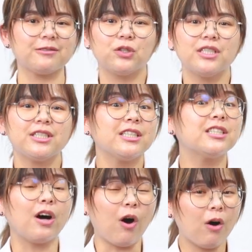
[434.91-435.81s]
So this is
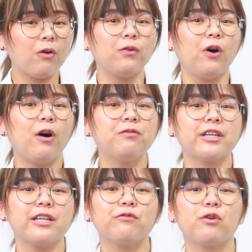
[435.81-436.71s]
the all of
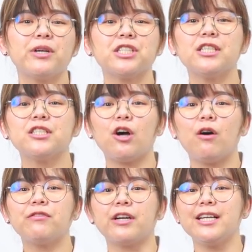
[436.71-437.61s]
the information
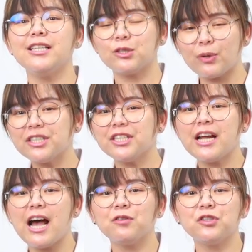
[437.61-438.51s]
of the instruction
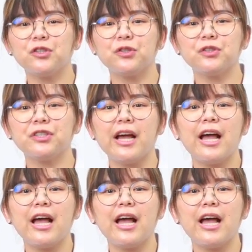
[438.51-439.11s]
how to use